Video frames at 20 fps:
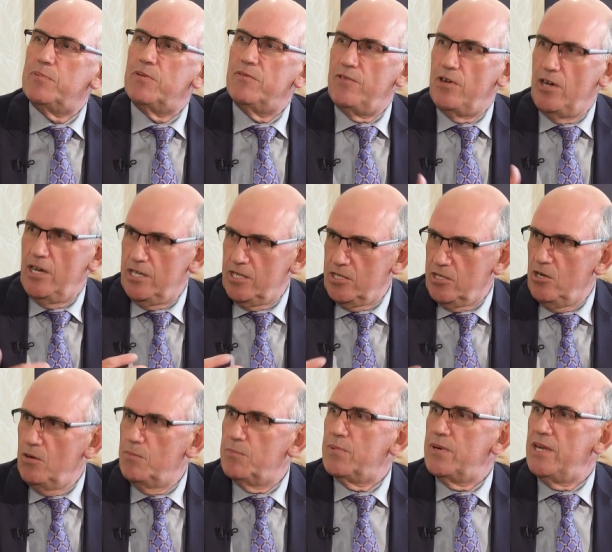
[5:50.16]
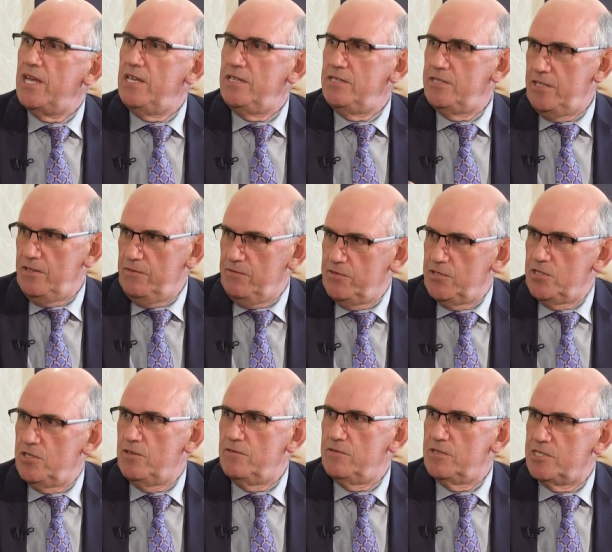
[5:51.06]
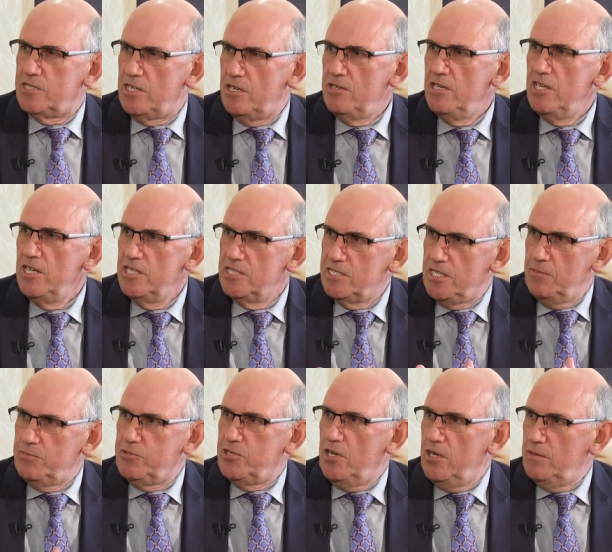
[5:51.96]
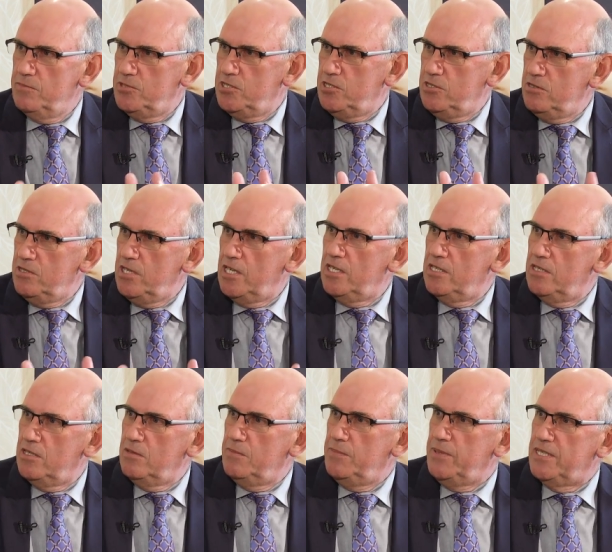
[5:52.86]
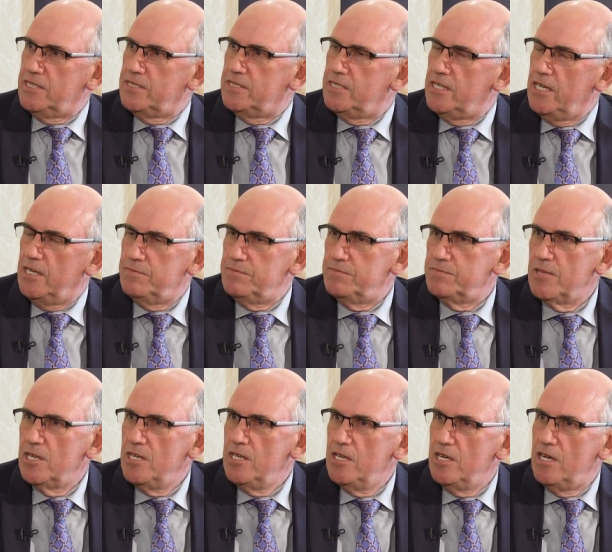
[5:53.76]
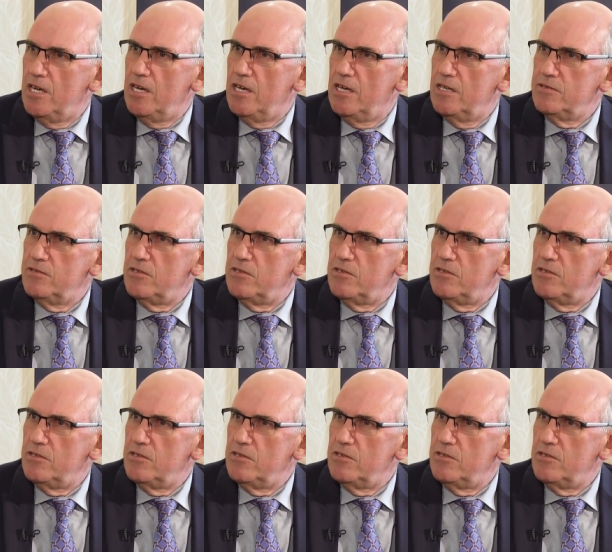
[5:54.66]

provide a comprehensive service. So sometimes you get a little bit um, uh,